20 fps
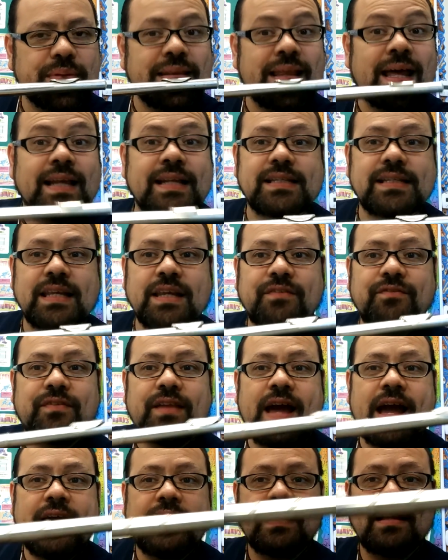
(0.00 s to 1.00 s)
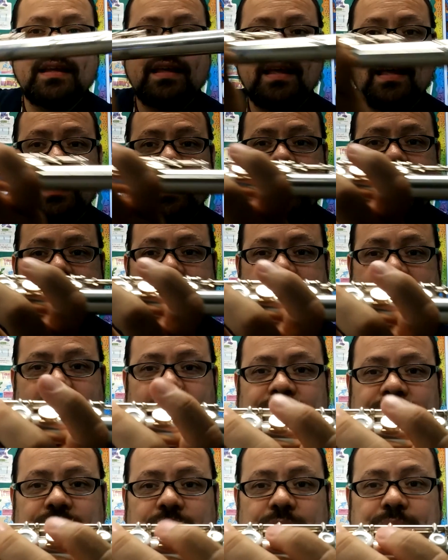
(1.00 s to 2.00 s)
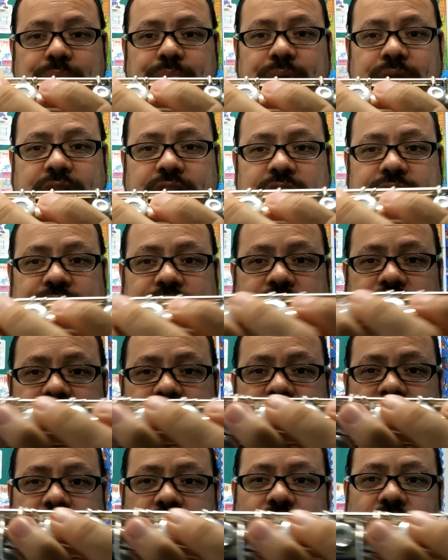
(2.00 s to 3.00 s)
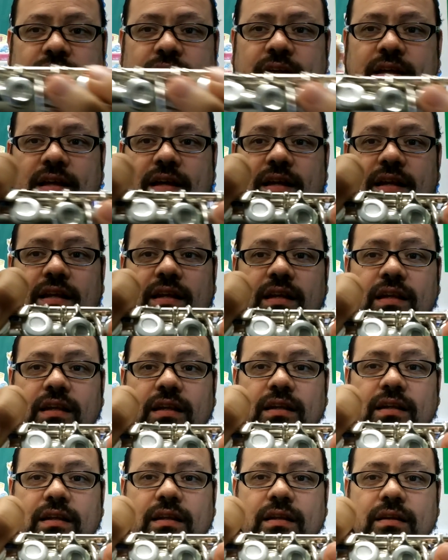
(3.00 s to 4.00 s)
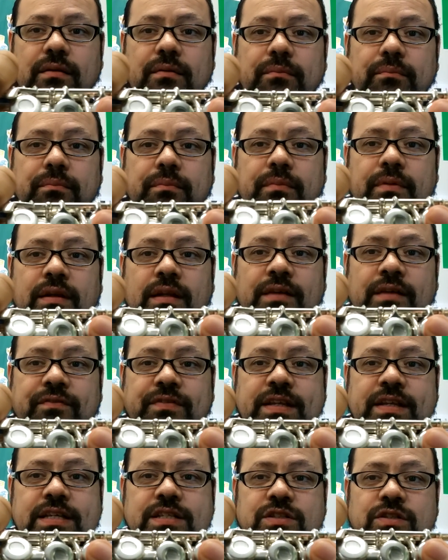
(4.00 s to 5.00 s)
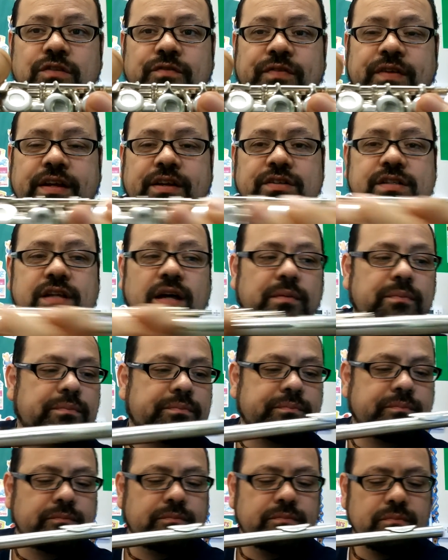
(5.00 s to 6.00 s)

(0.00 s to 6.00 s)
That is E flat. F, put this finger down. Lift these 2 fingers up.